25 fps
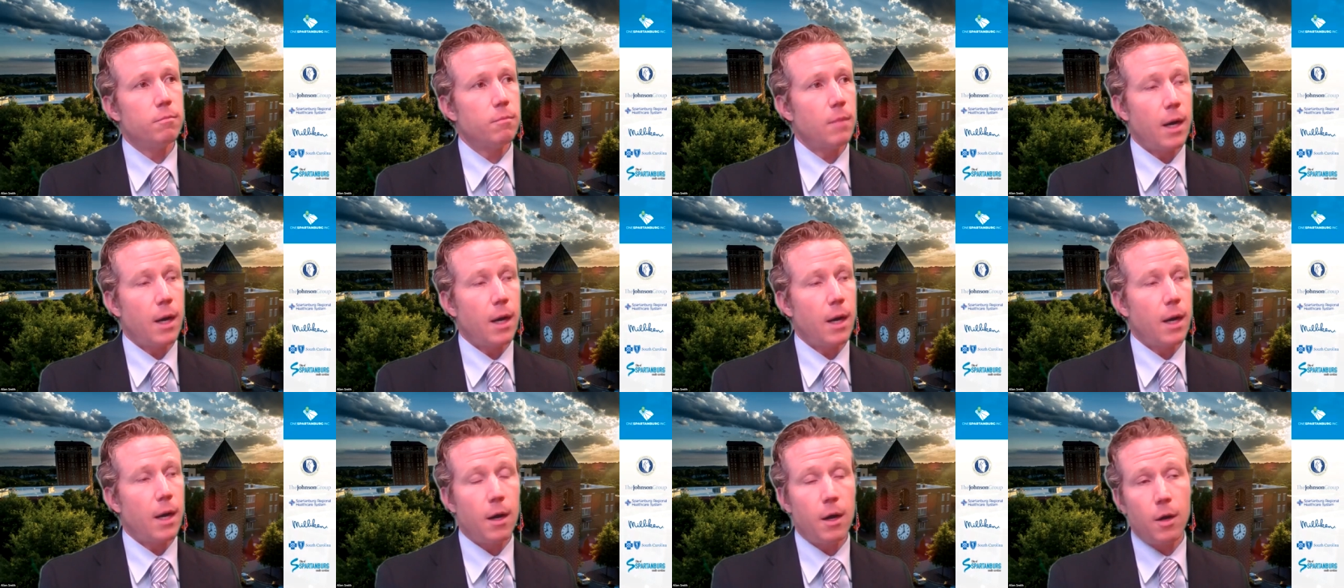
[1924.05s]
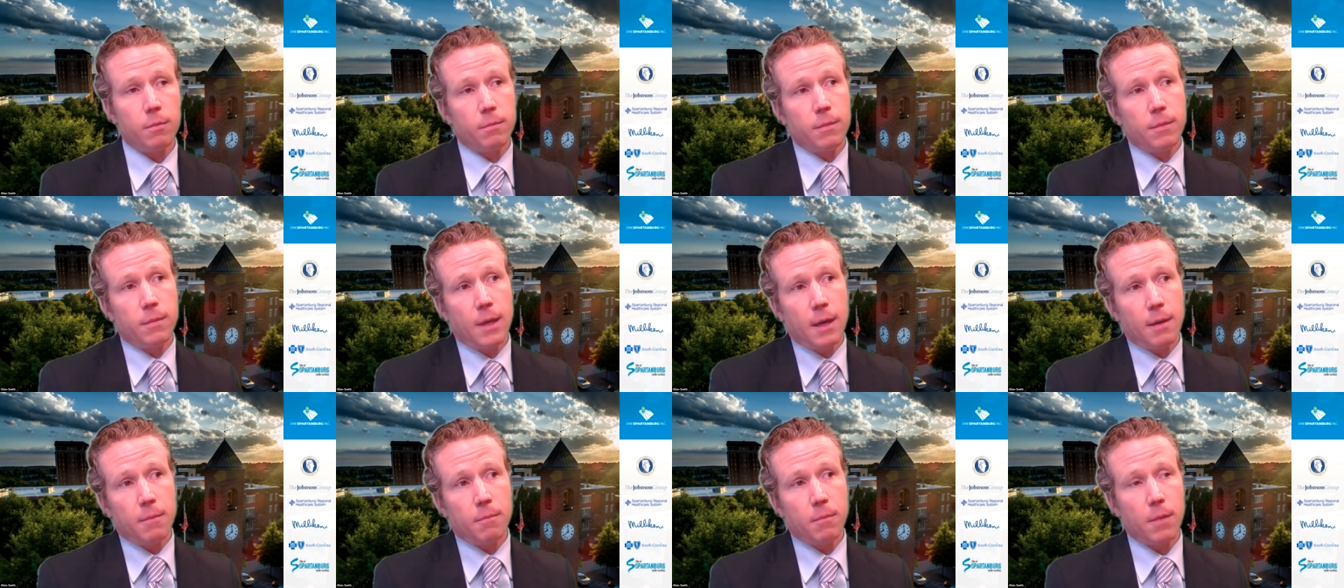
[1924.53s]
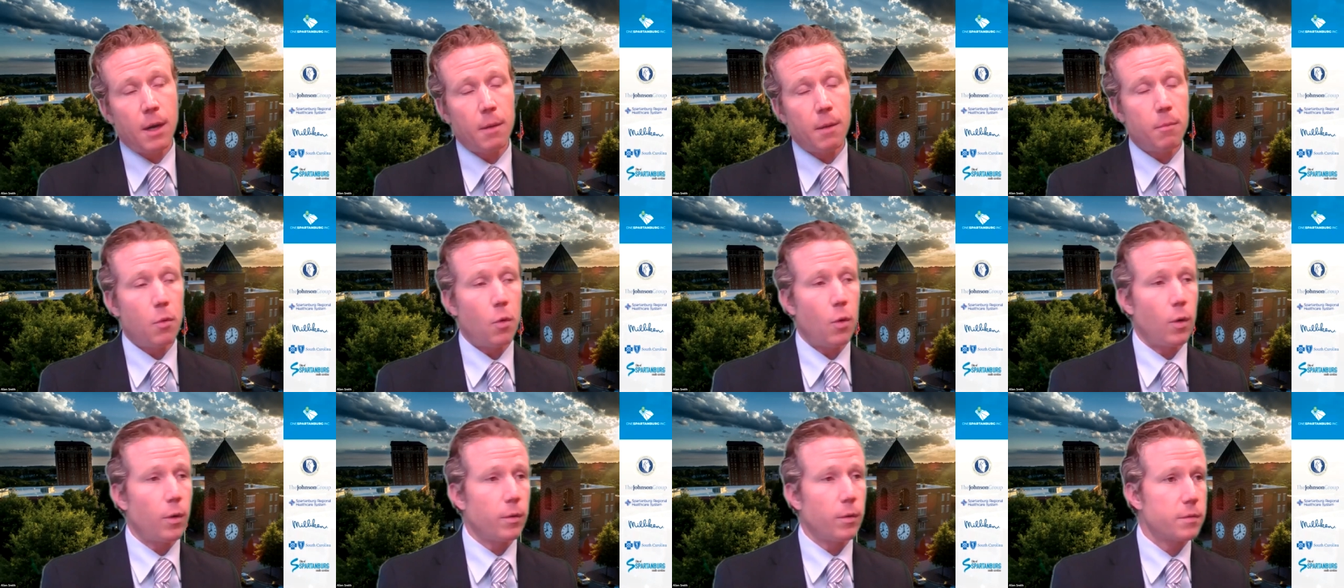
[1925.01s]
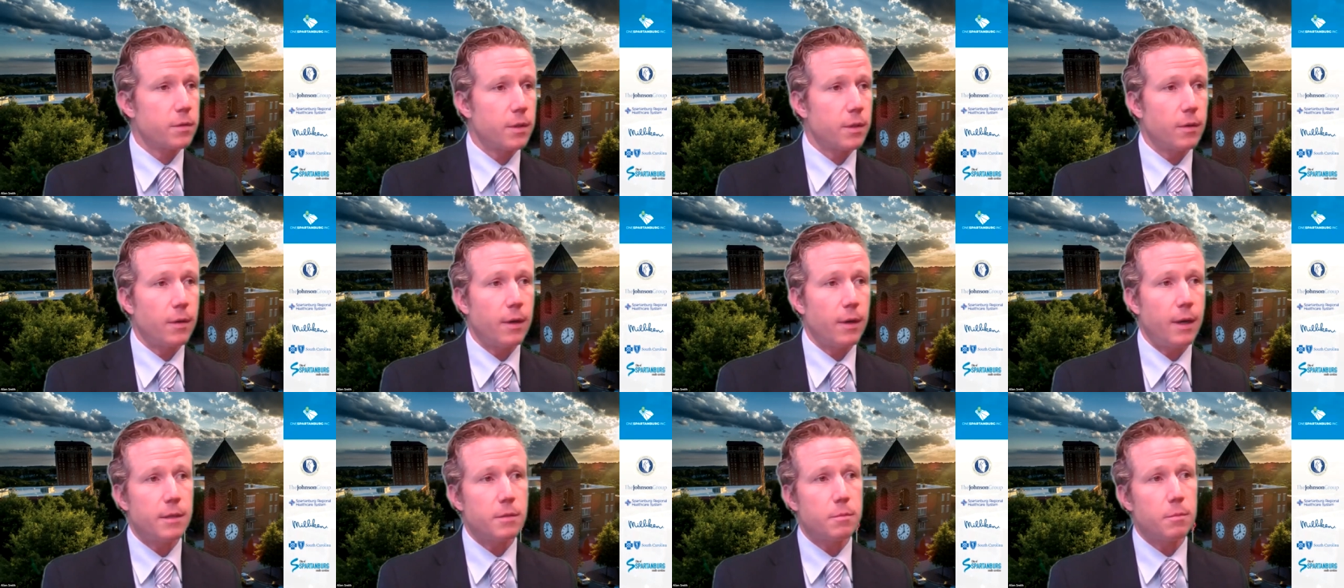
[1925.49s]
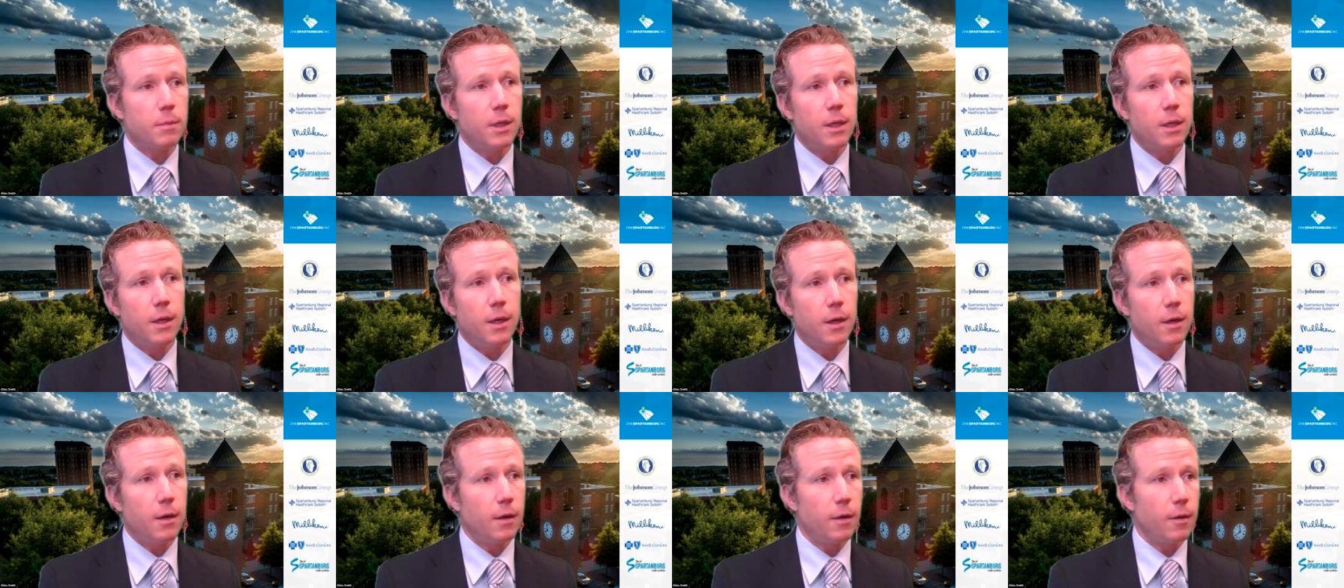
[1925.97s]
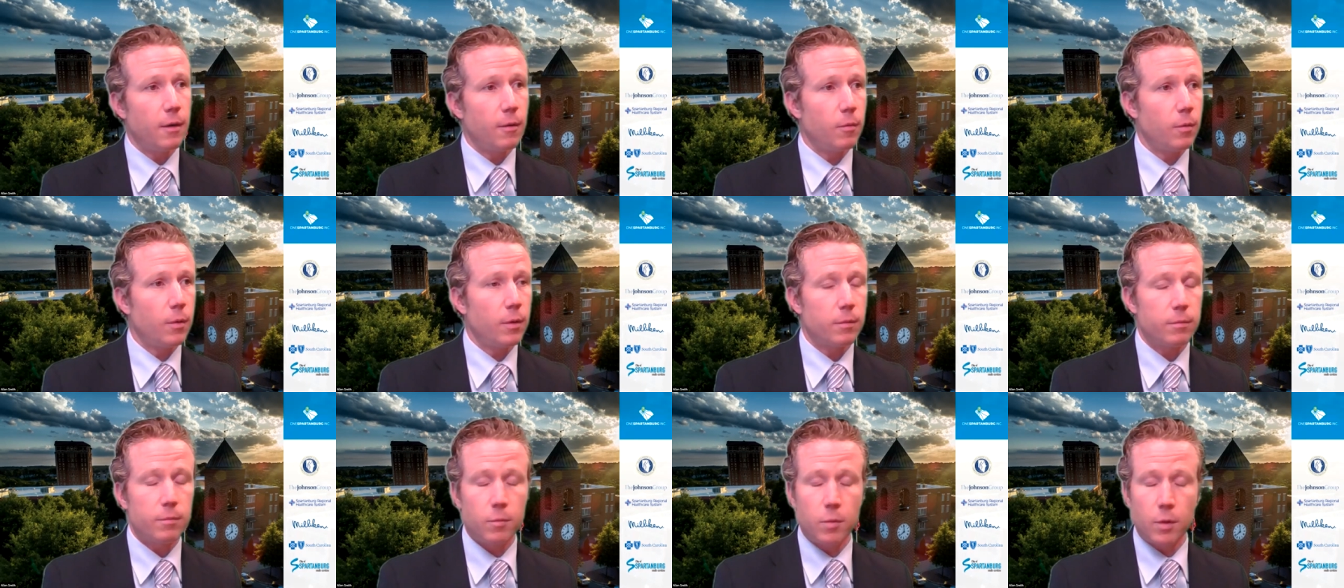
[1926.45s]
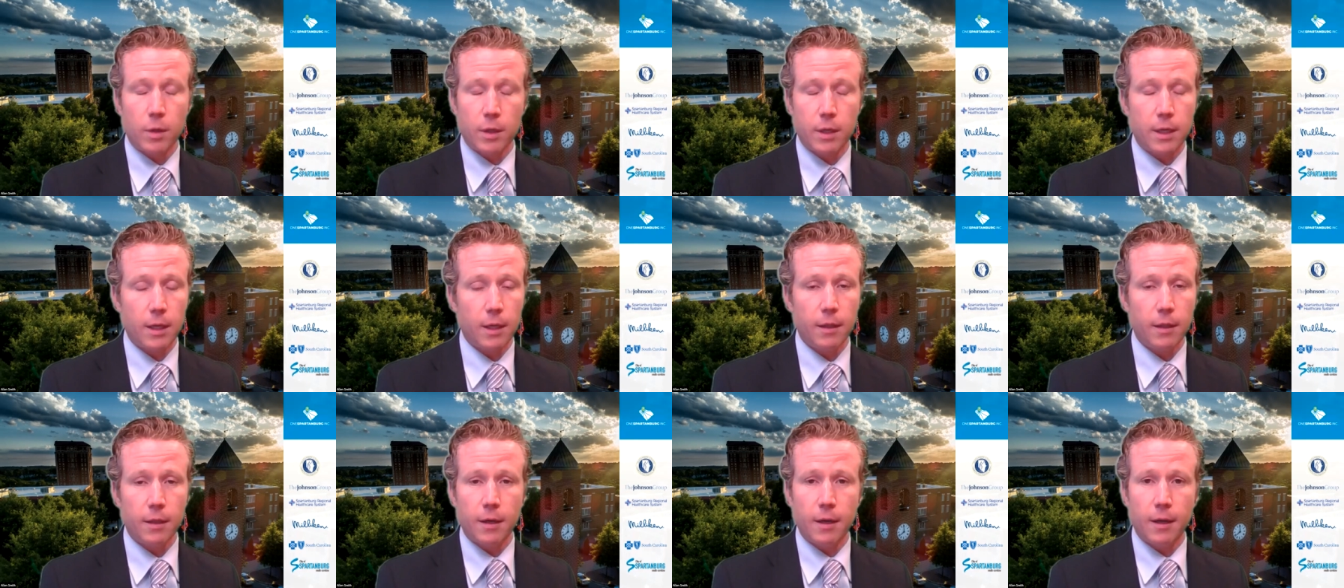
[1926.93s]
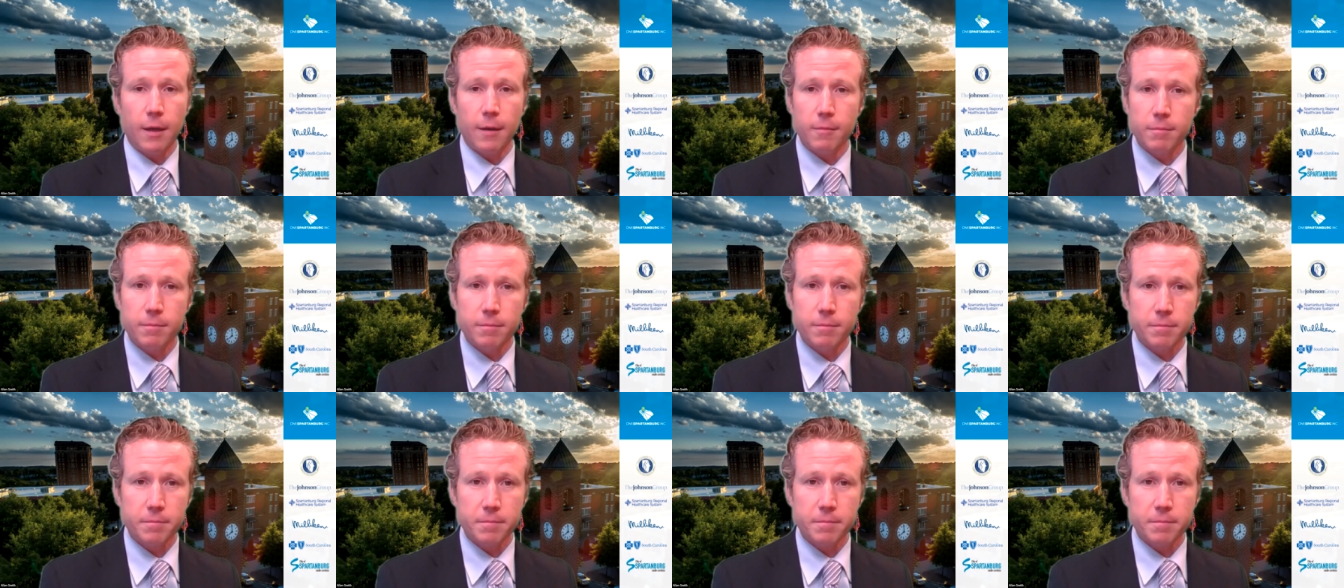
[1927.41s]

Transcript: I hope that my board still has me here and we're we're killing it.